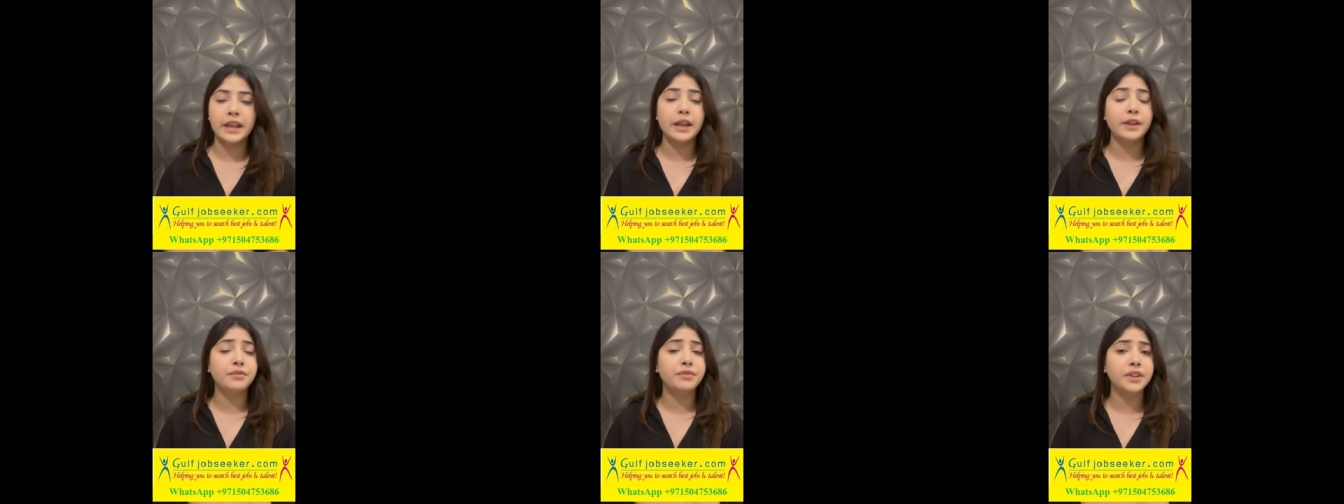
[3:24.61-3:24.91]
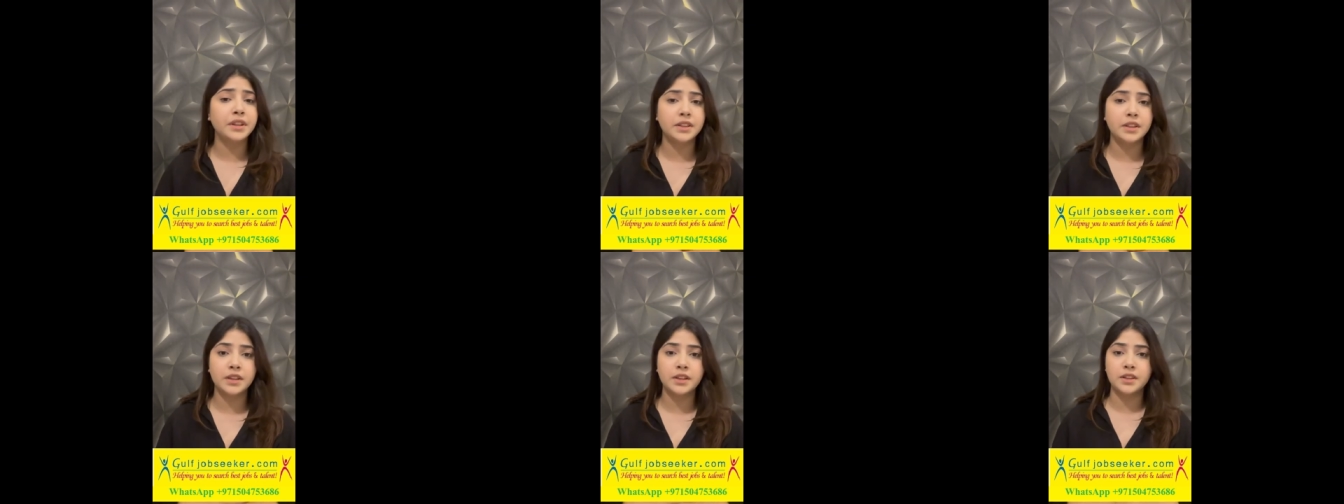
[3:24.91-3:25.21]

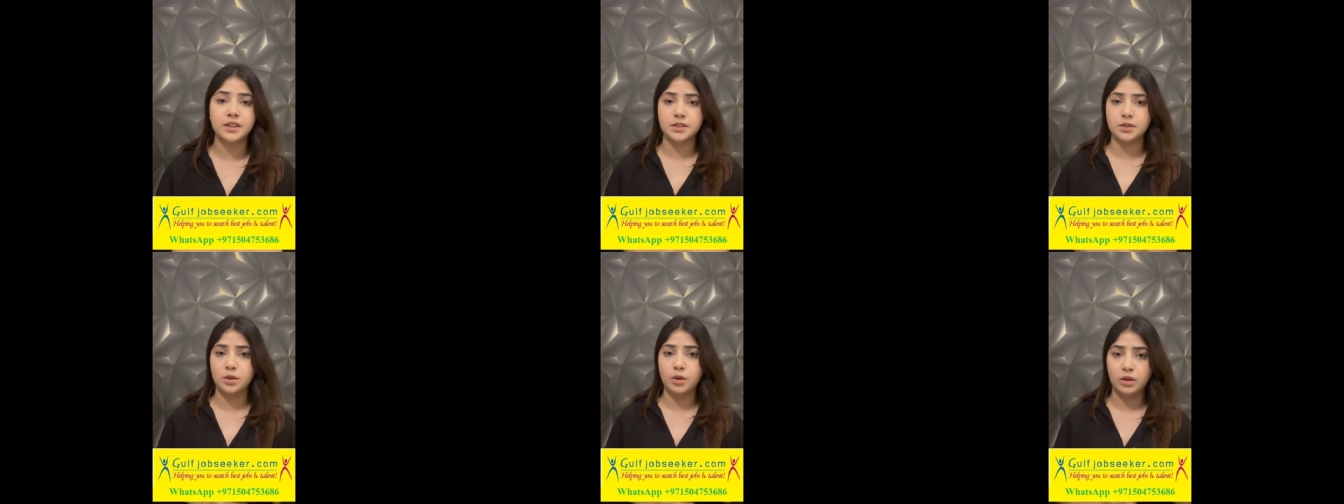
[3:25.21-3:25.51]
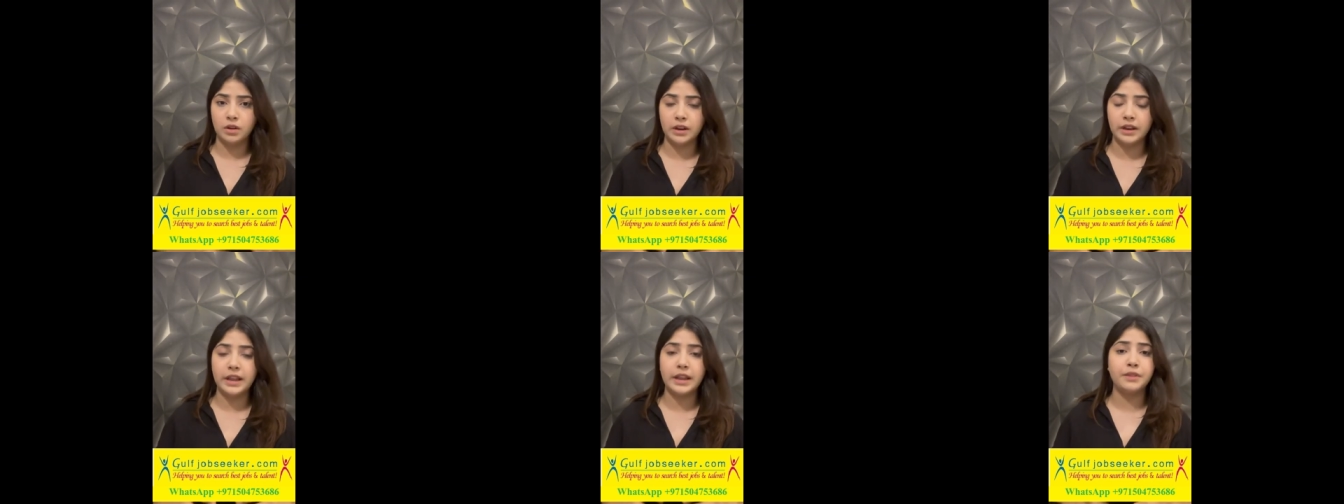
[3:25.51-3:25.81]
Everything is
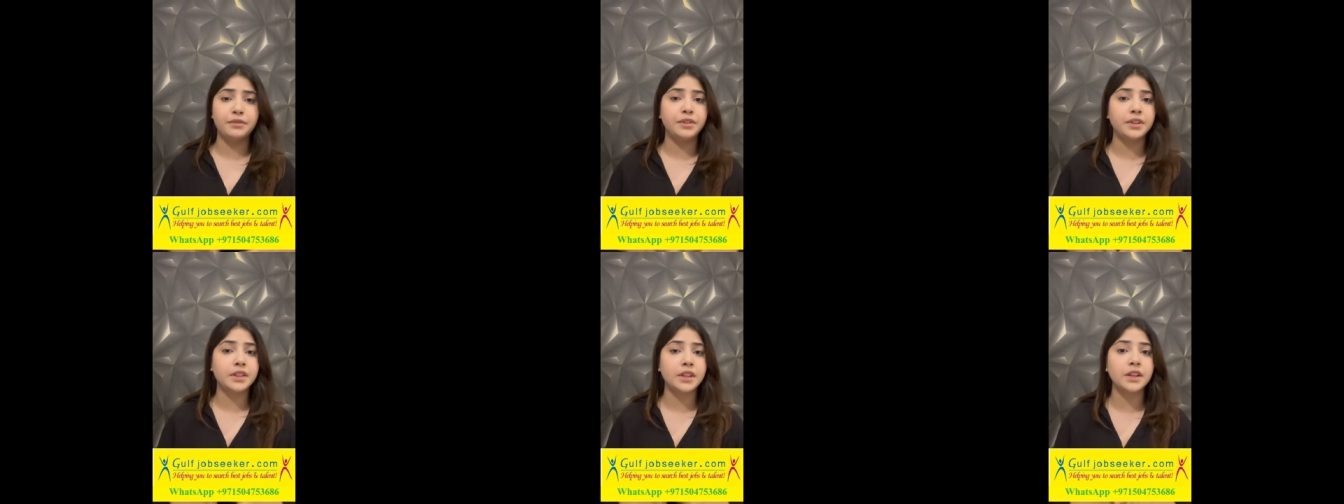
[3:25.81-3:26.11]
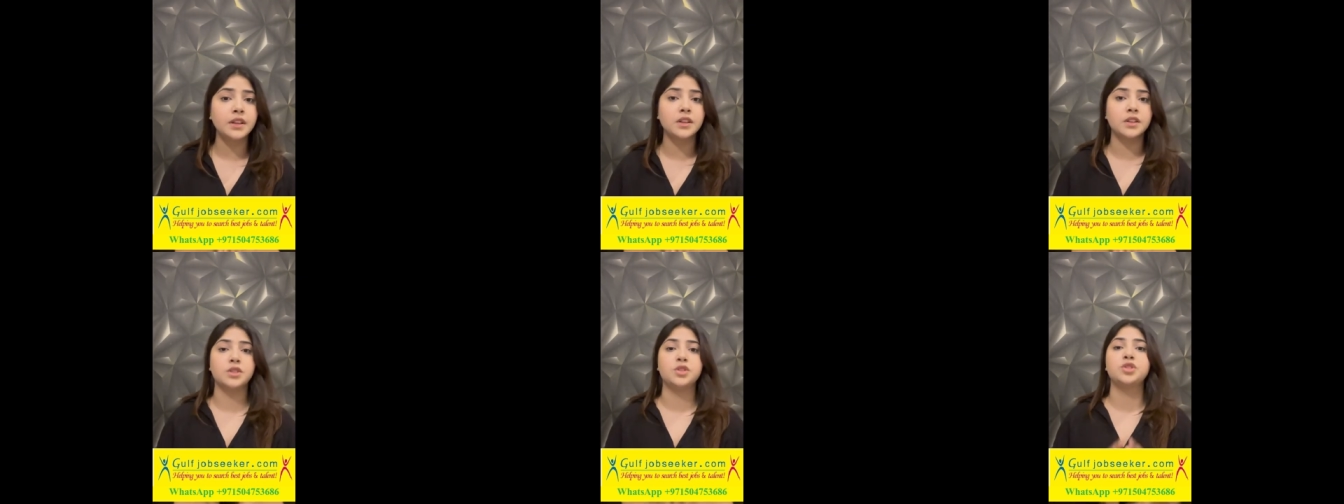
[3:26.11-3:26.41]
online.
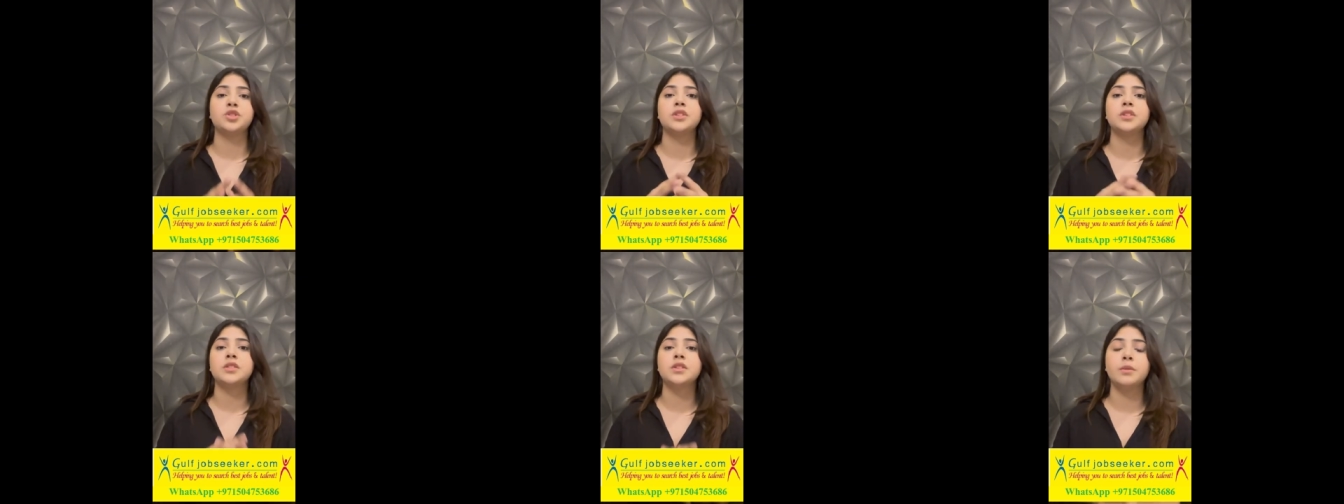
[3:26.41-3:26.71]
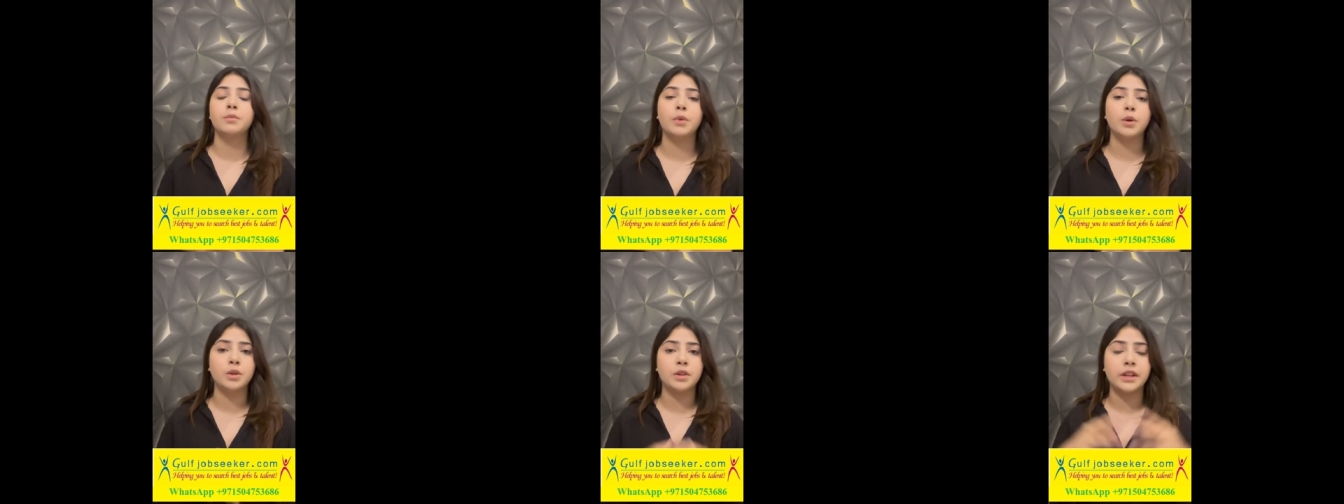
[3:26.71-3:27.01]
Everything is just
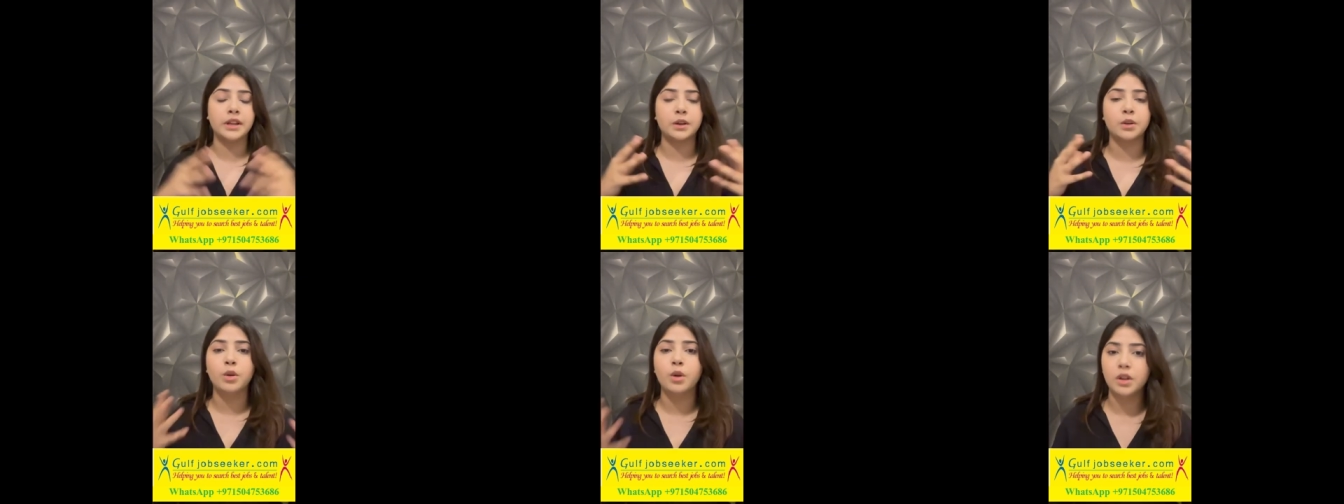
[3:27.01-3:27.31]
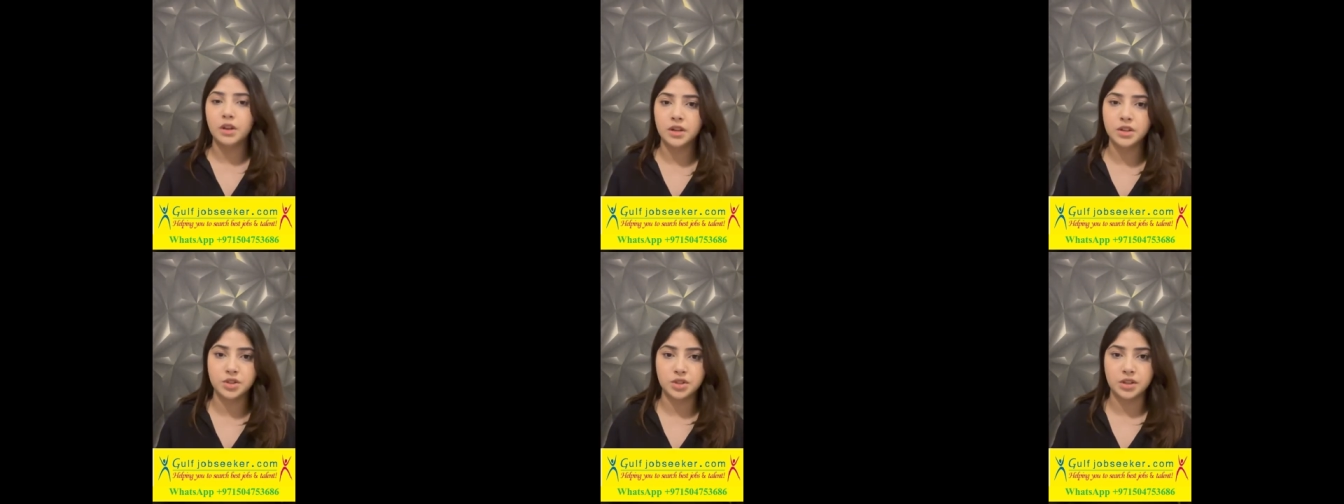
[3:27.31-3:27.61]
about
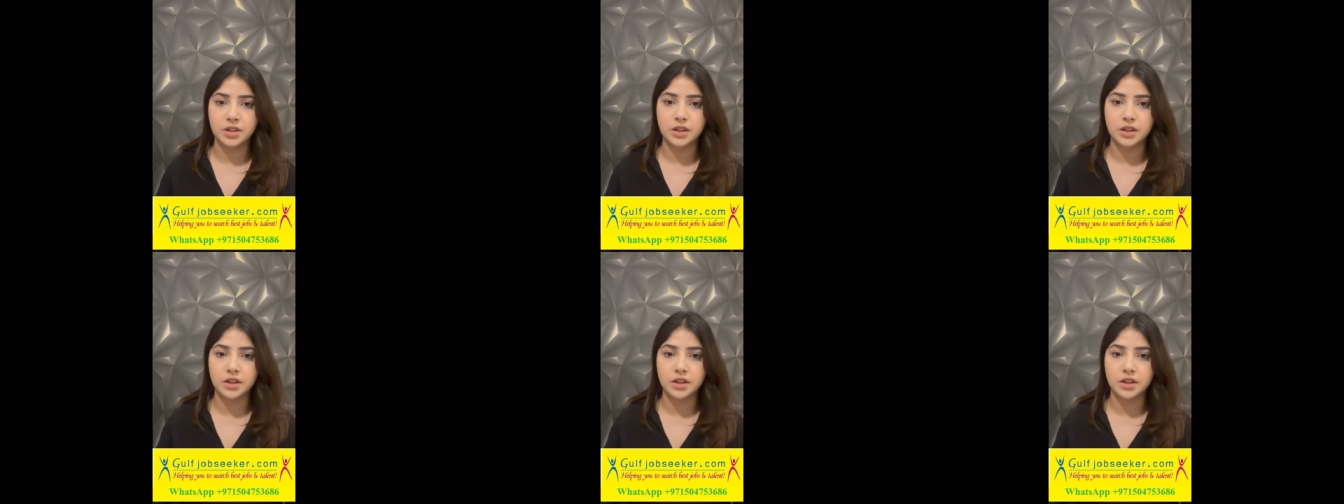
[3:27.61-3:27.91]
technology.